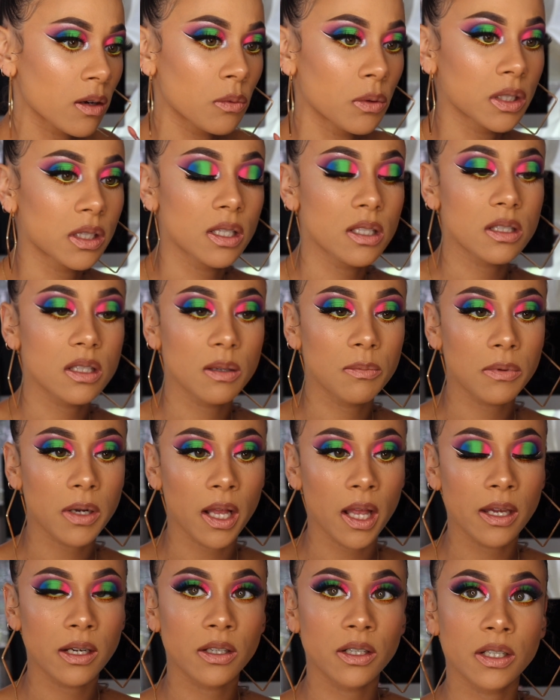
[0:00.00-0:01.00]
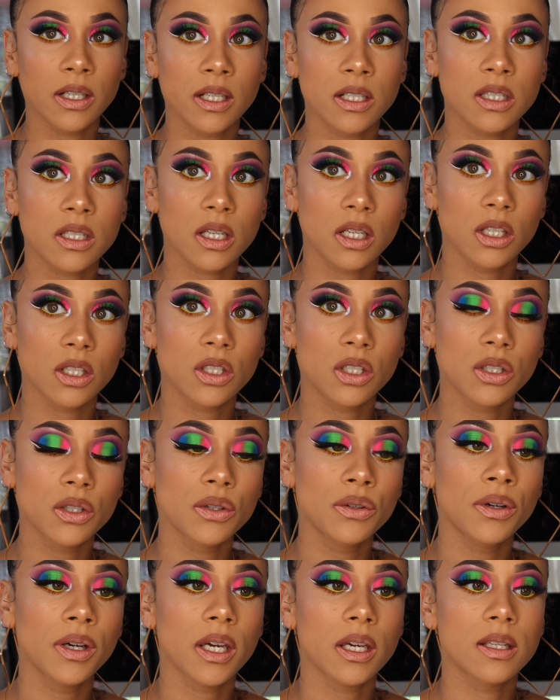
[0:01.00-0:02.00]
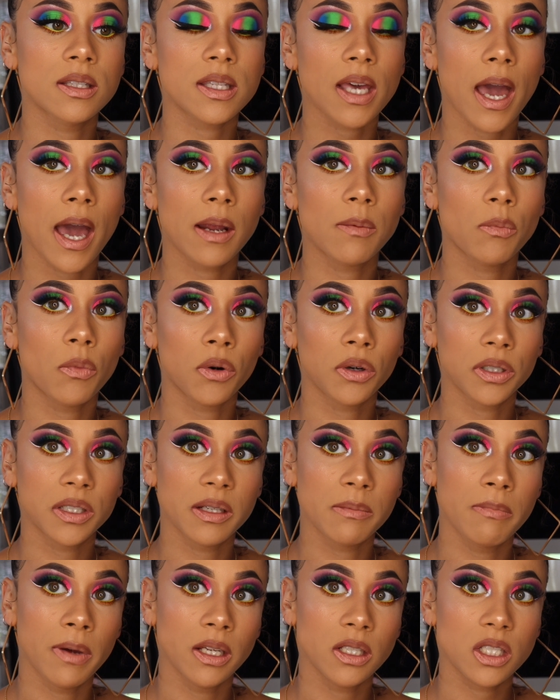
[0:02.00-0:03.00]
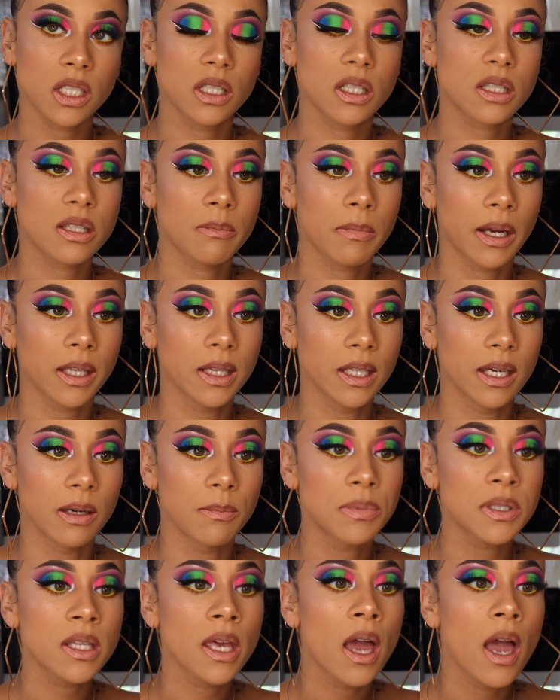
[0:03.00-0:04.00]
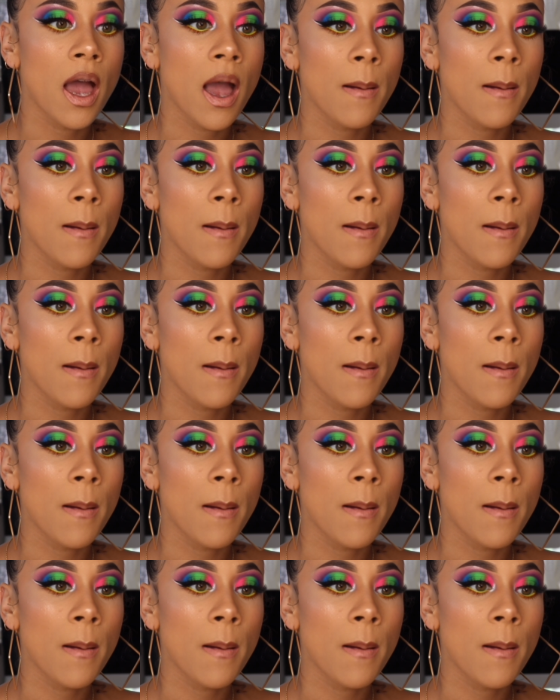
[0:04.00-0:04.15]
What this lip liner is going to do is add more dimension to my lips